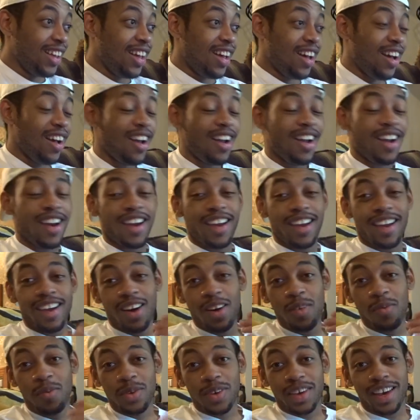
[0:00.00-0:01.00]
All right.
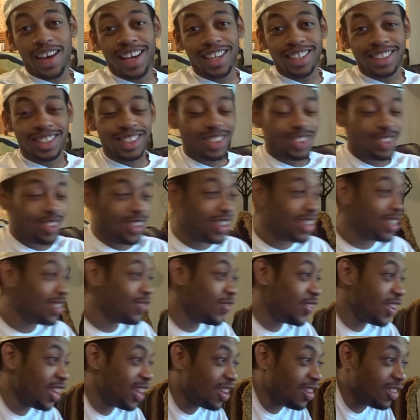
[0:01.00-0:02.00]
I hope you guys enjoyed this
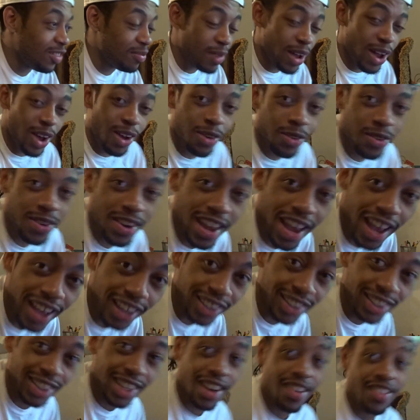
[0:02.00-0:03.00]
video and my whole
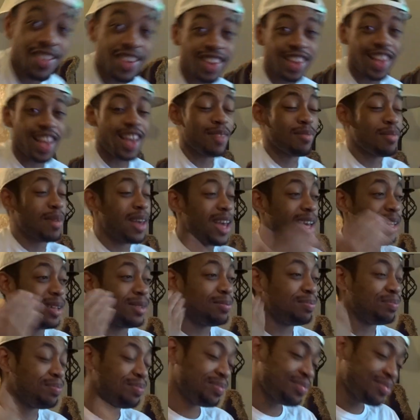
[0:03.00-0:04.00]
reaction and everything,
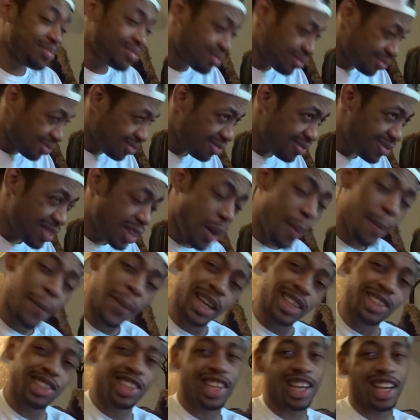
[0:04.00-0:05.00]
man.
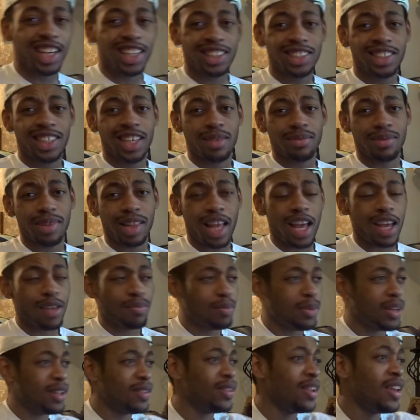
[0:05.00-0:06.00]
Make sure you guys tear up the
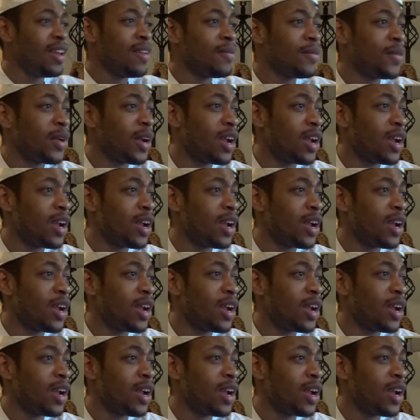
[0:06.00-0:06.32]
like button for